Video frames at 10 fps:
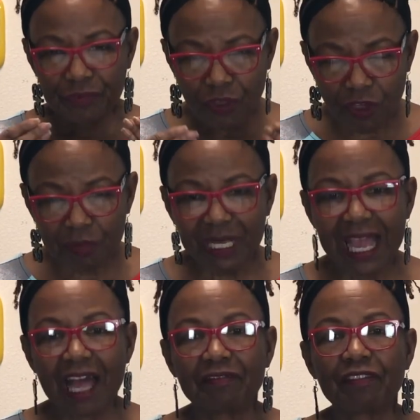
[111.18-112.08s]
on
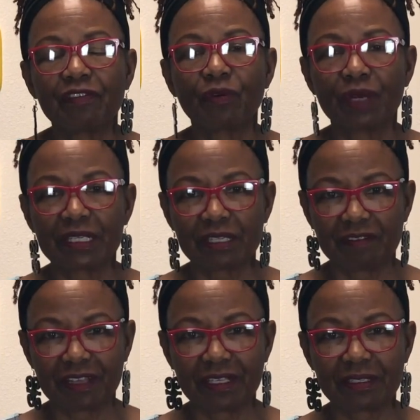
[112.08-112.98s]
behalf of the rest
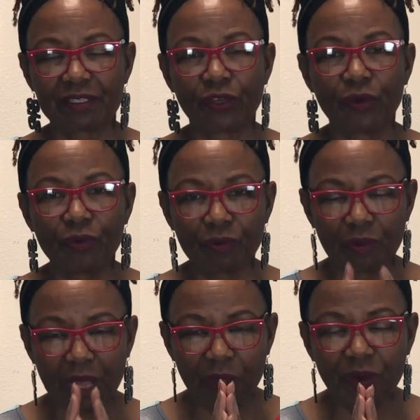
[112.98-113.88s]
of us. So
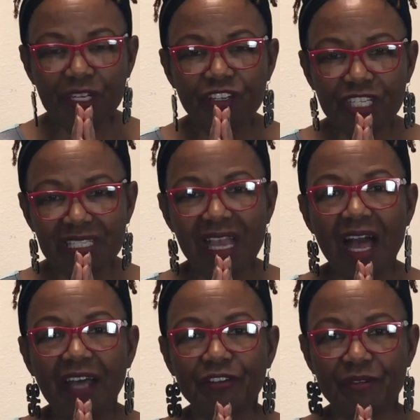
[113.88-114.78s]
I want to just
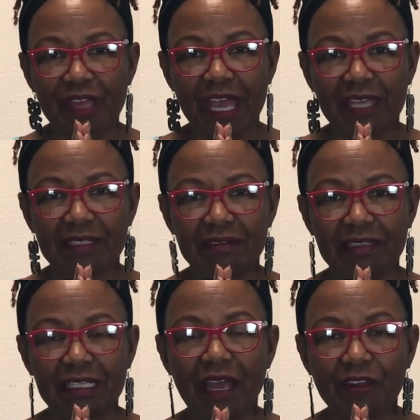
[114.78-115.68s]
honor that
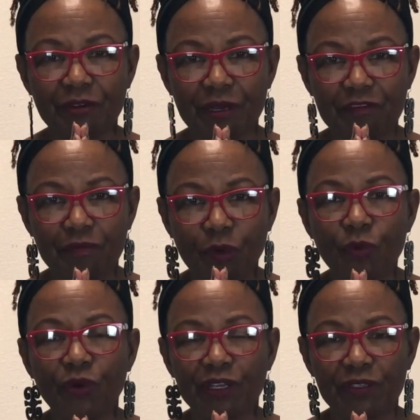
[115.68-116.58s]
in honor of
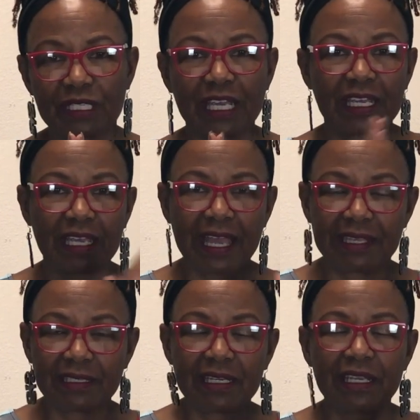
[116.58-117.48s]
Memorial Day
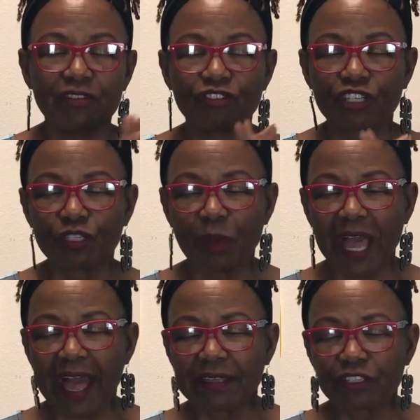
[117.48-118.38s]
as it has just
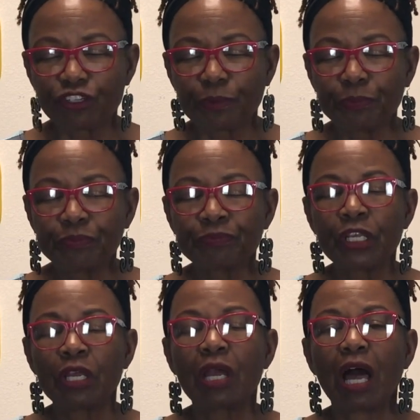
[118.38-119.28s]
passed.
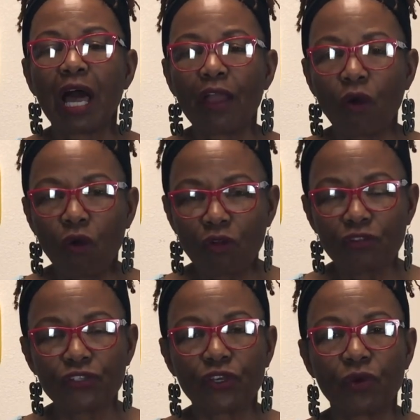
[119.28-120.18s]
I
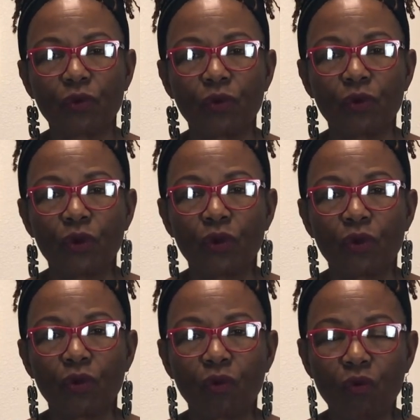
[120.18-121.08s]
also
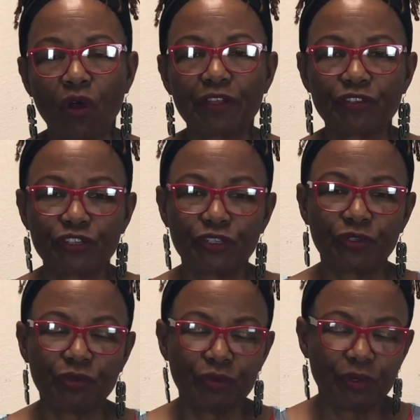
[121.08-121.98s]
want
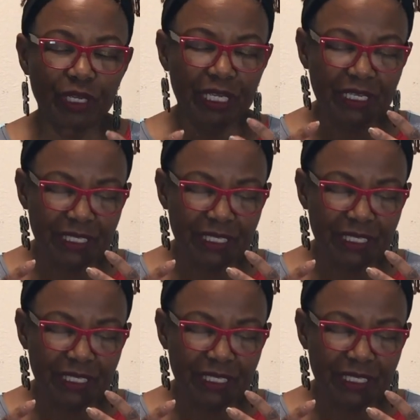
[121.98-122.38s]
to, in a